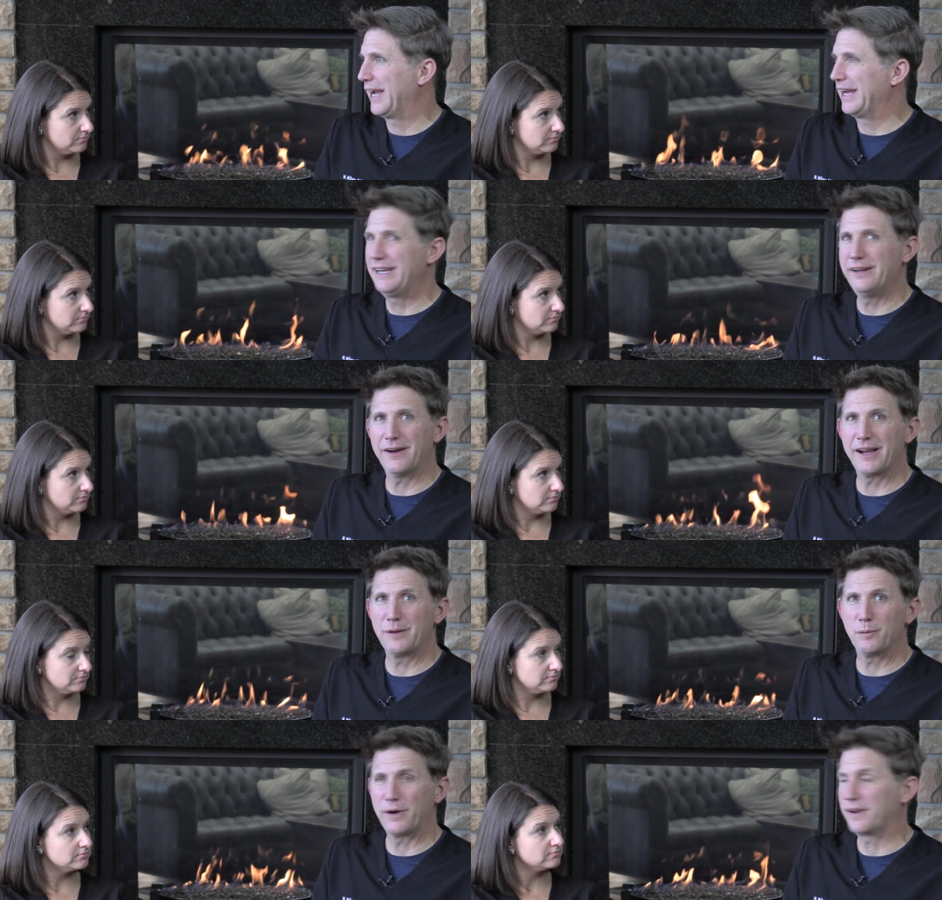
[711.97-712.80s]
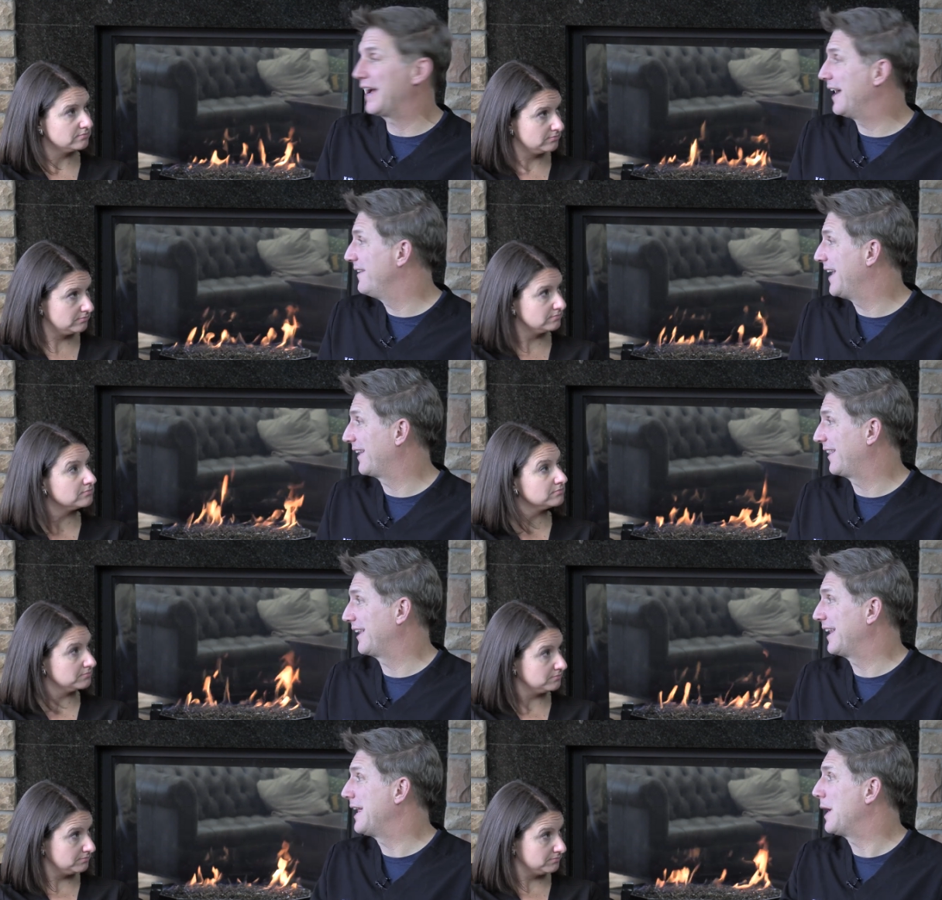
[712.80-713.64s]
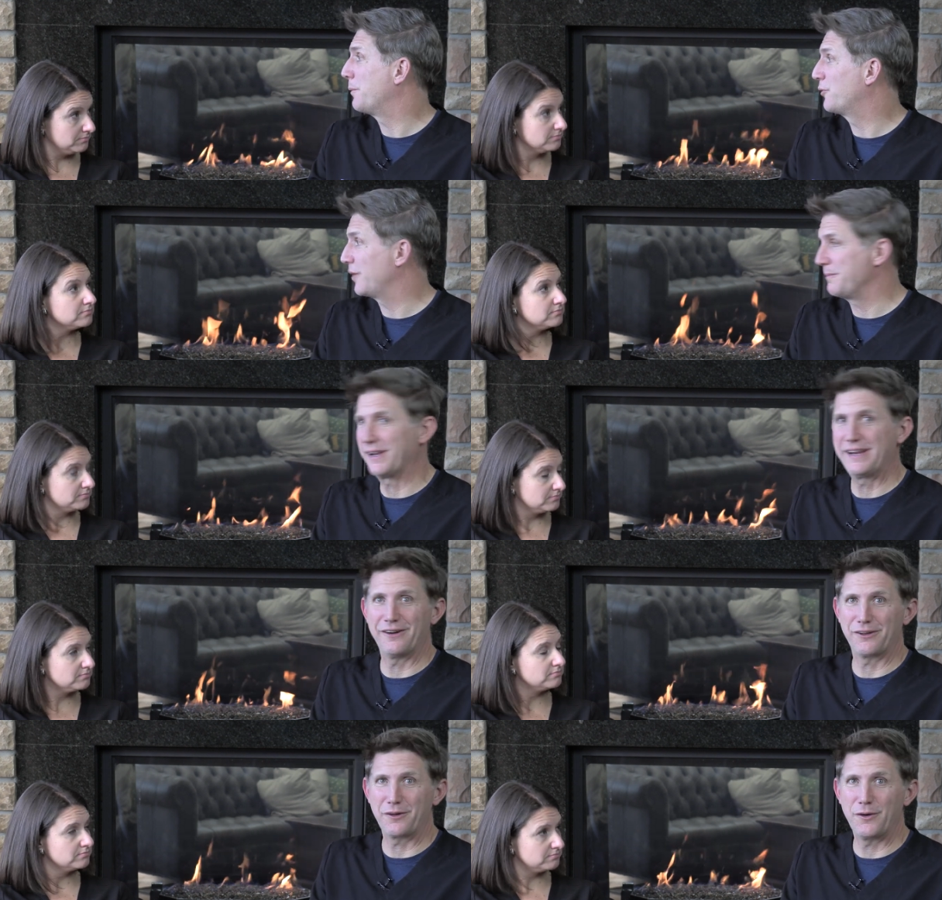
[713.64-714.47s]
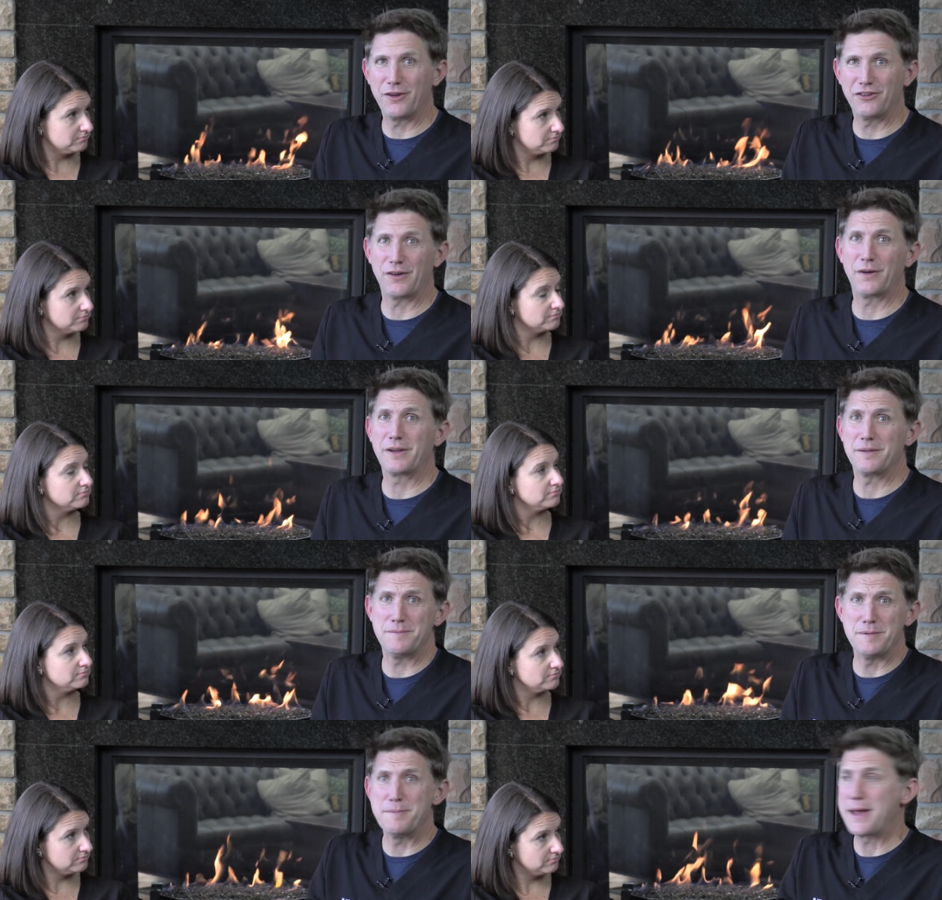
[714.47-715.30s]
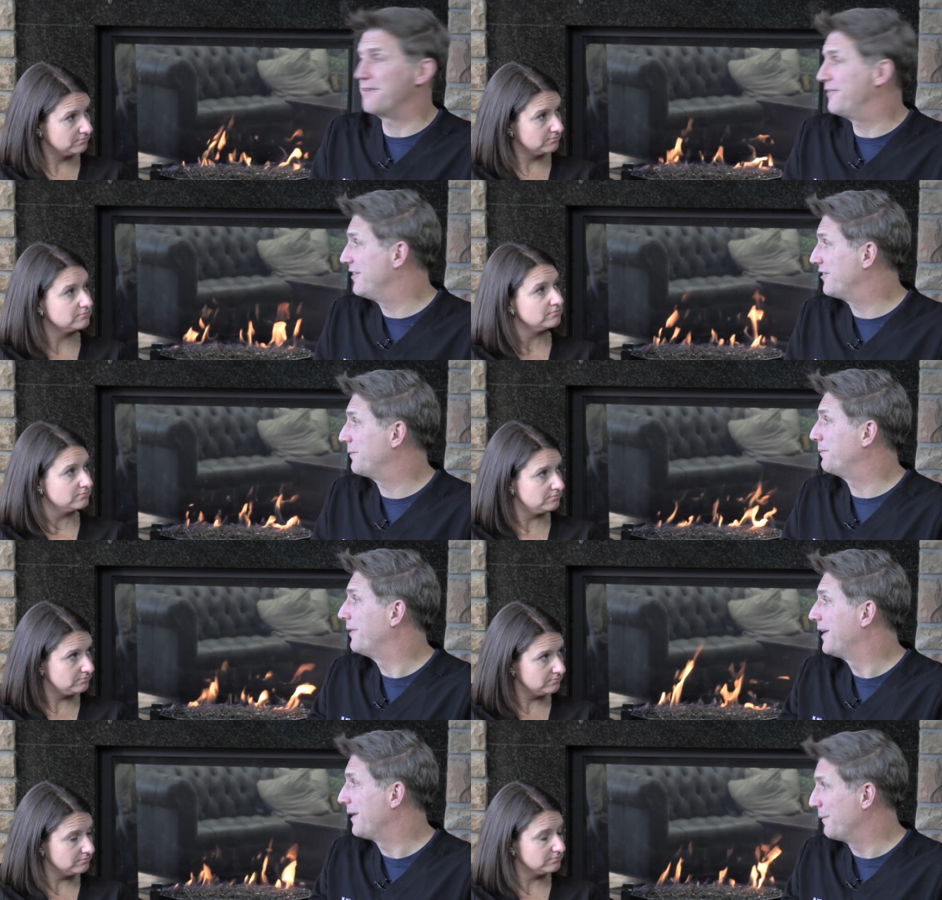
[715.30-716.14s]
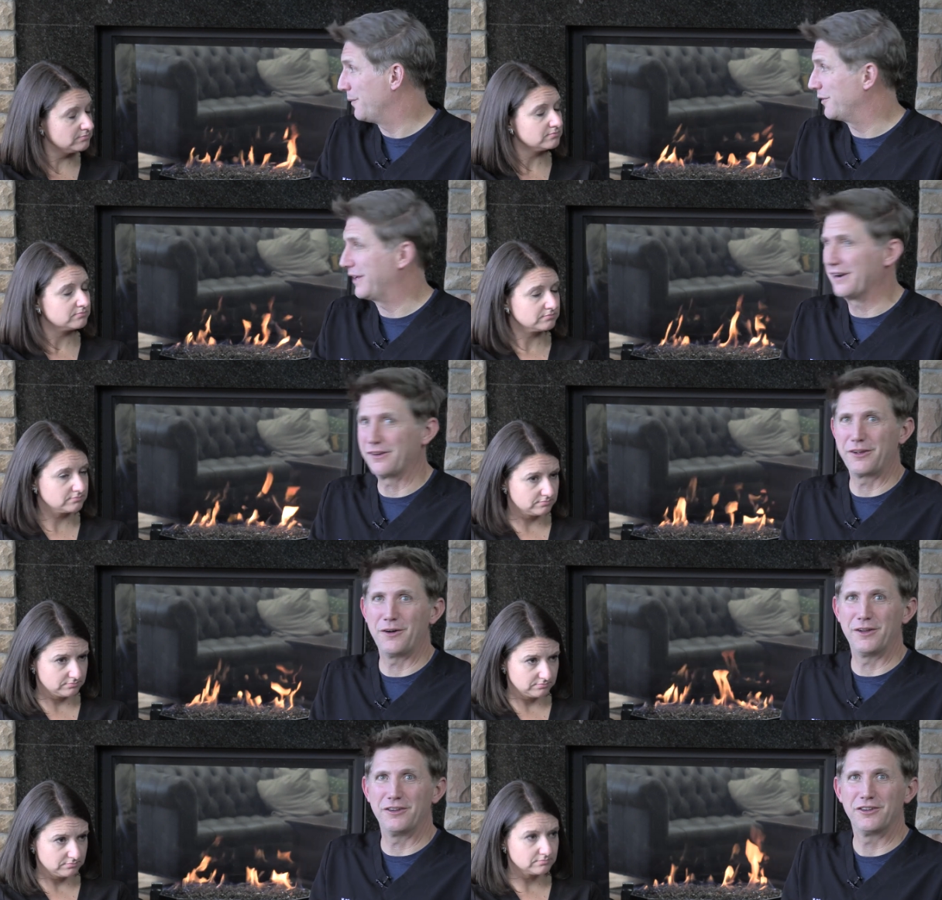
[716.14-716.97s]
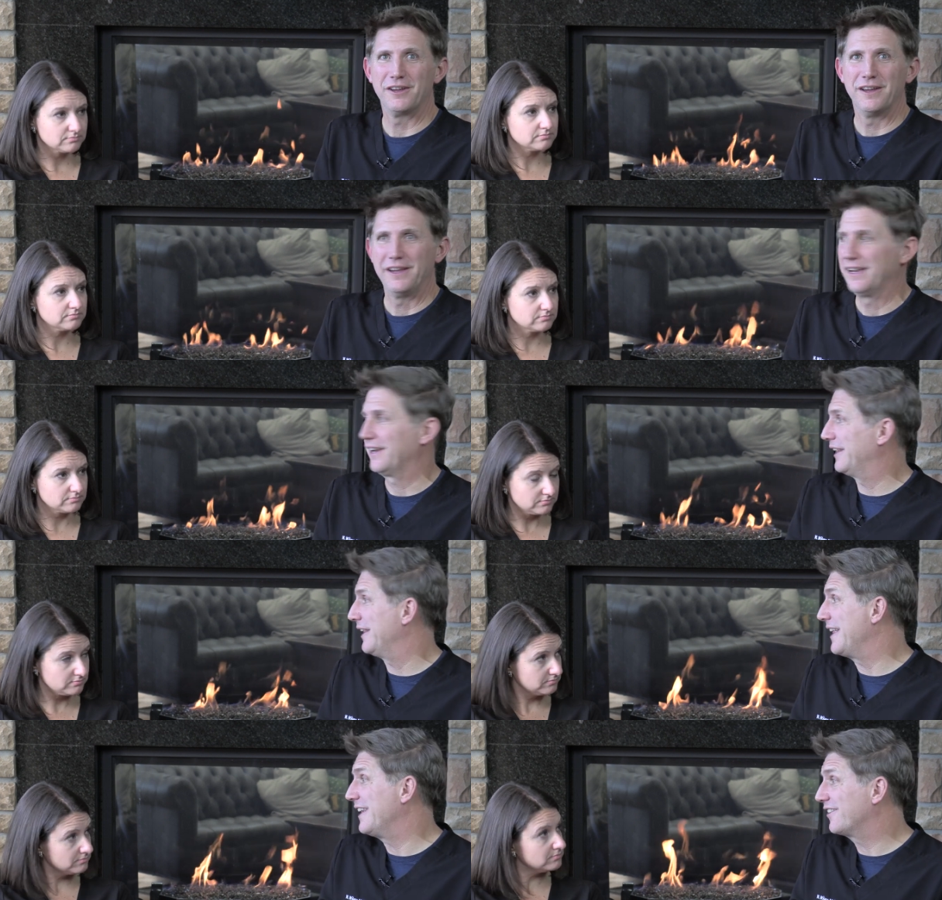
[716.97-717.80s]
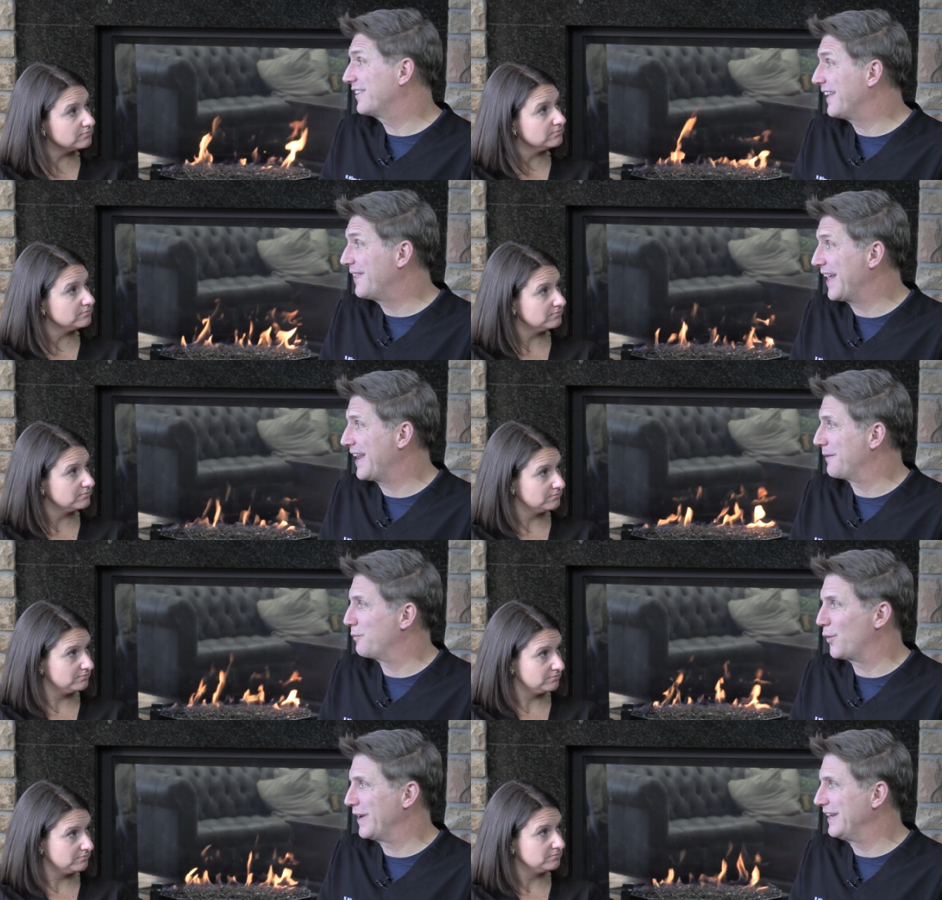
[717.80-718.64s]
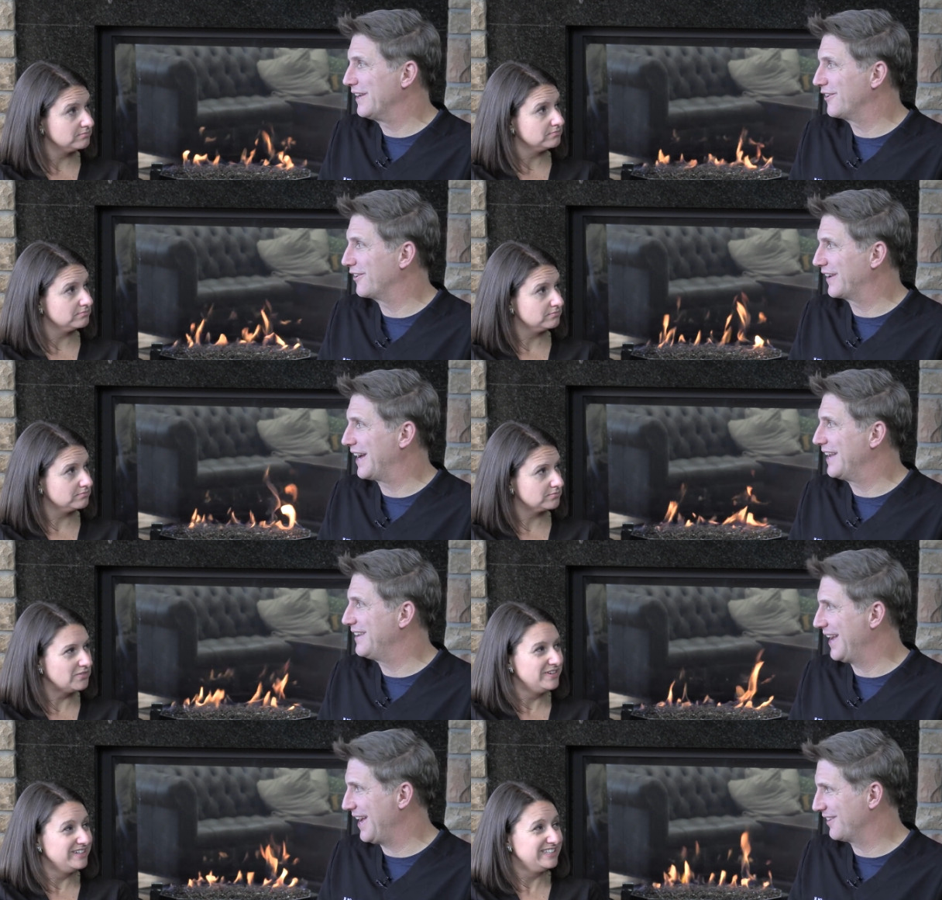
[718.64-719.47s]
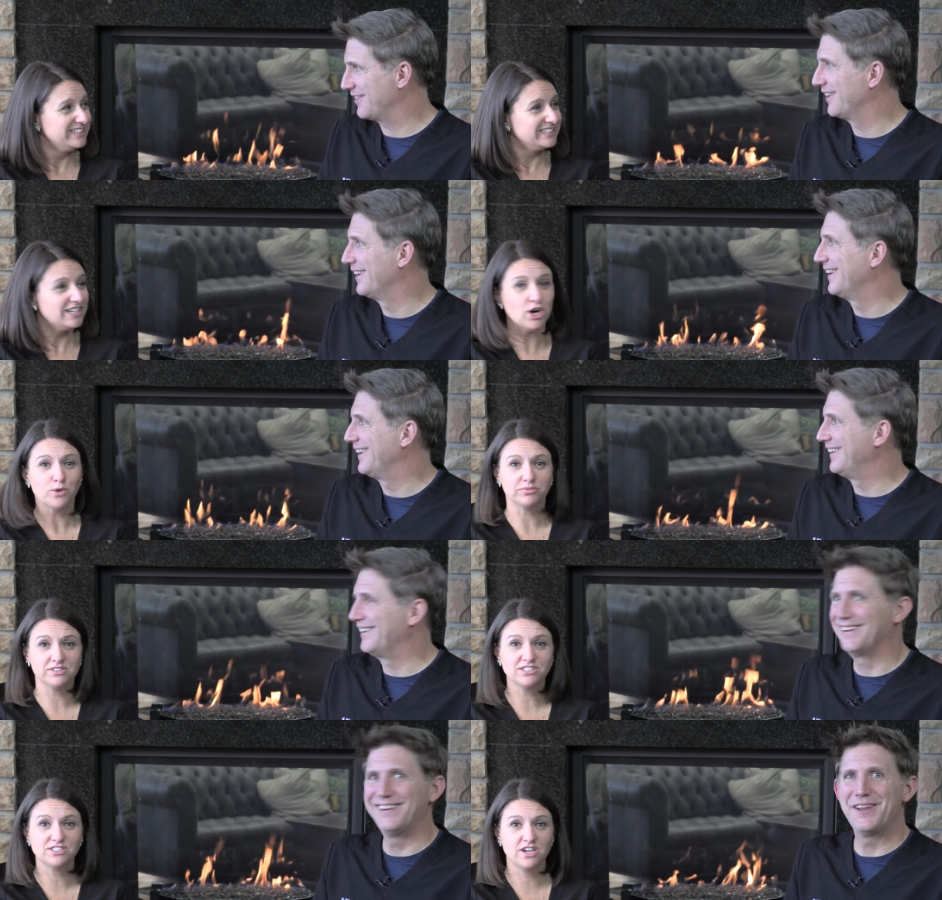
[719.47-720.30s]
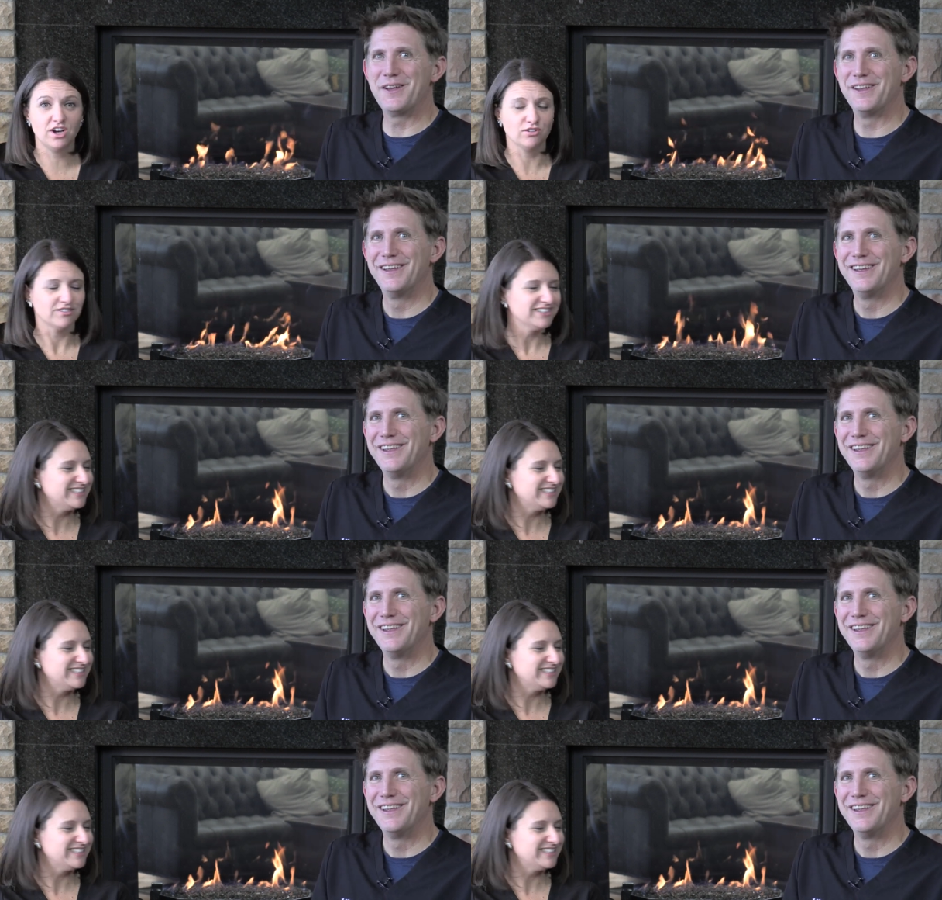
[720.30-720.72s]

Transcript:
Speaker 1: I hear I can wear a contact that can help treat my keratoconus or help give me better vision mm-hmm. with keratoconus can they just get that on 1 800 contacts? No, please no.